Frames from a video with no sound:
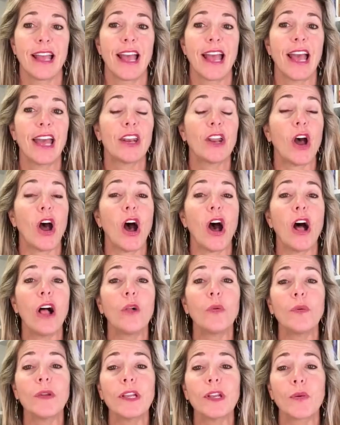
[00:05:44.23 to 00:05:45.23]
and all
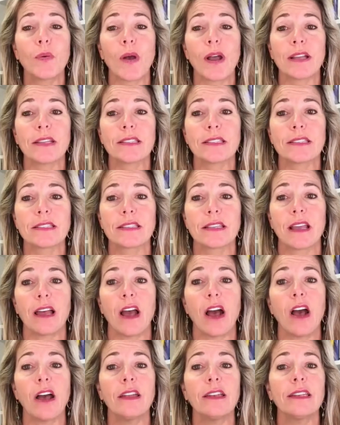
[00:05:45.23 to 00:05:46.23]
requests
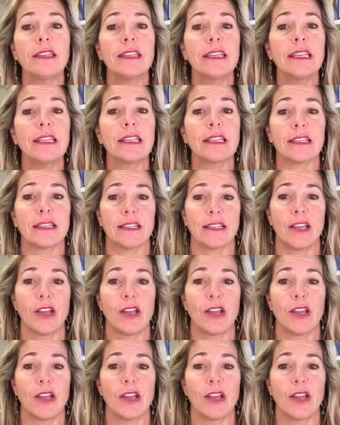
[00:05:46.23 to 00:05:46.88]
unneeded